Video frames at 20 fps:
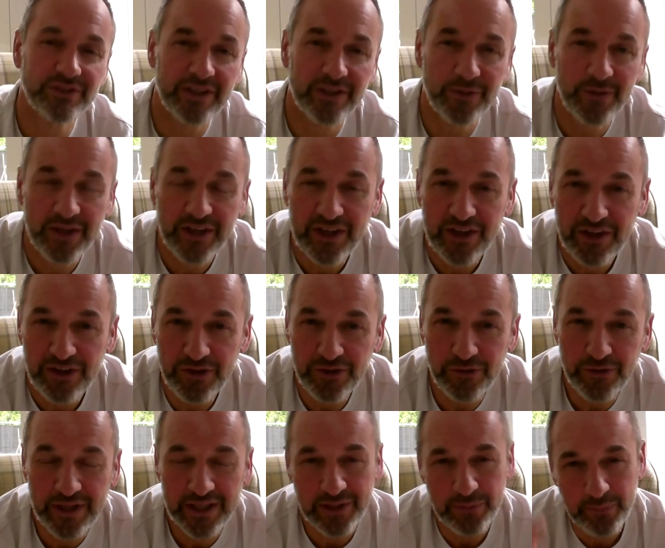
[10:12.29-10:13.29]
Now, you
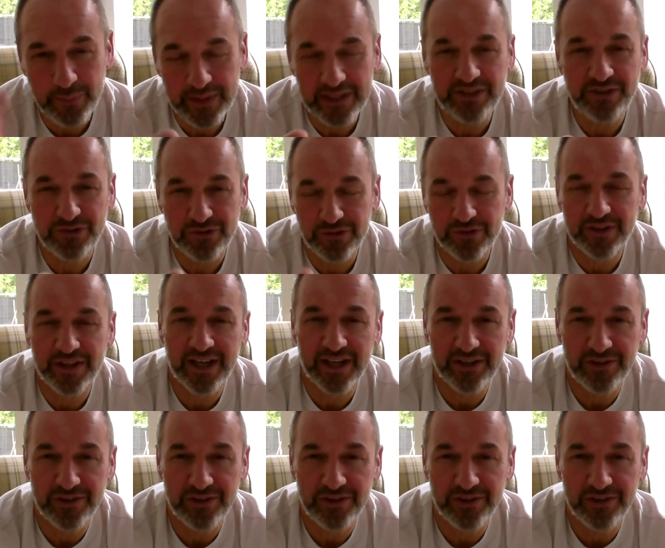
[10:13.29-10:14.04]
get a picture of that.